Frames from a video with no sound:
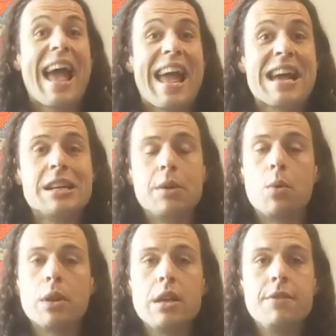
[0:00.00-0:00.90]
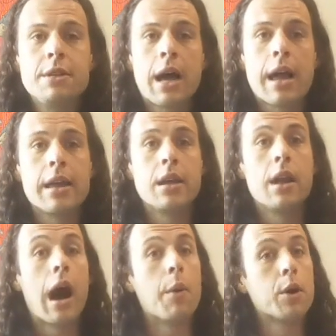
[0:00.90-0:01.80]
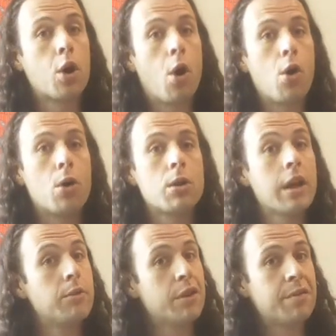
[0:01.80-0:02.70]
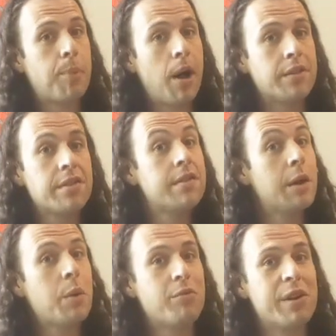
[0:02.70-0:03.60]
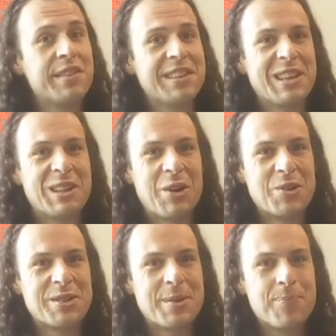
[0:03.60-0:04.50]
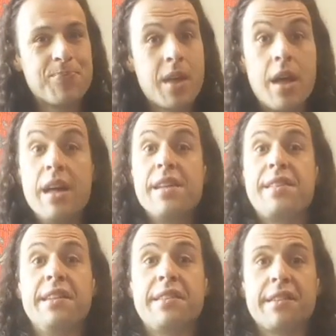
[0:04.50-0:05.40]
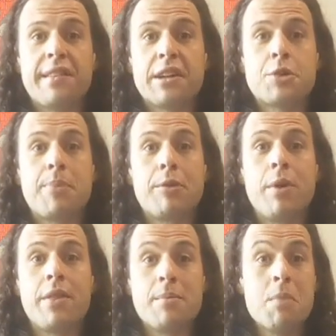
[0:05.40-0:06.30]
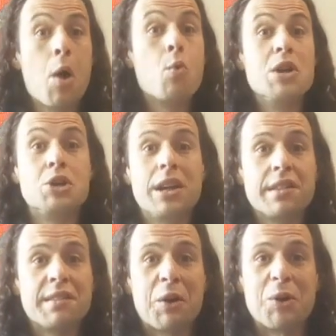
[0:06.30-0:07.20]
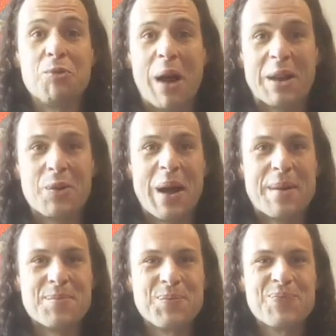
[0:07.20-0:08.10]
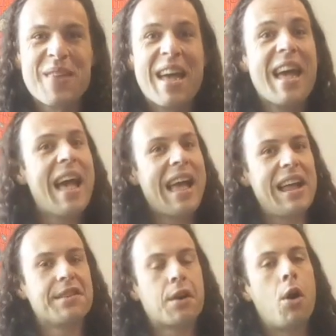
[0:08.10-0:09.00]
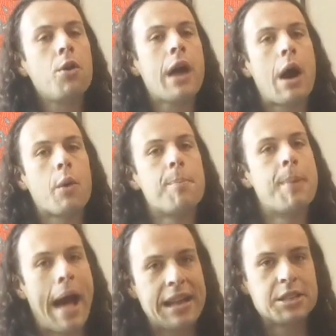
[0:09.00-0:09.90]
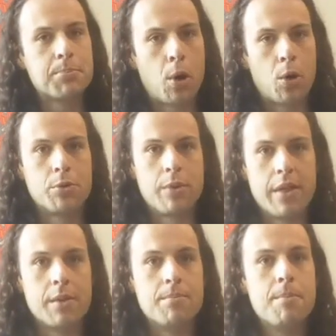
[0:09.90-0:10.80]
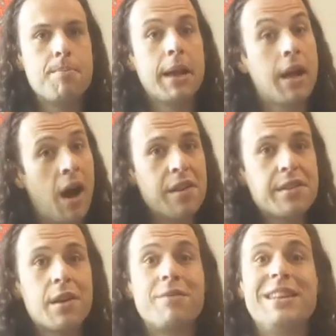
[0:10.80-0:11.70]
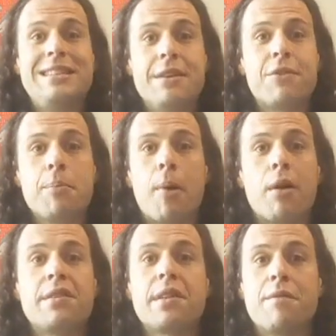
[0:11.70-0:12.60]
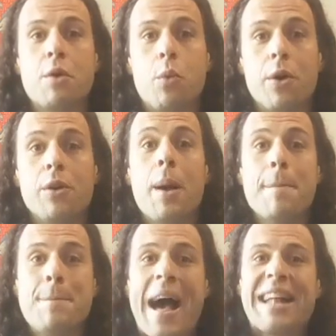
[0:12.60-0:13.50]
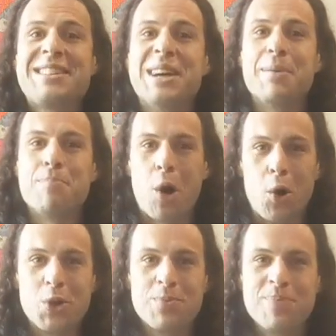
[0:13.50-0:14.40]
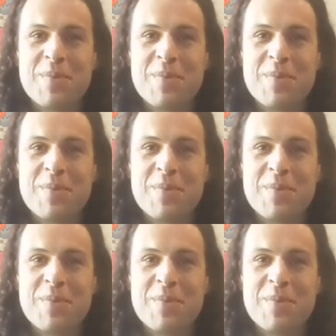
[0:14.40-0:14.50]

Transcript: and it will even tie in our call and response that we've recently learned. Since it's such a big rhythm, we should get started right away. It's called our patapon rhythm because of the different parts of the word patapon.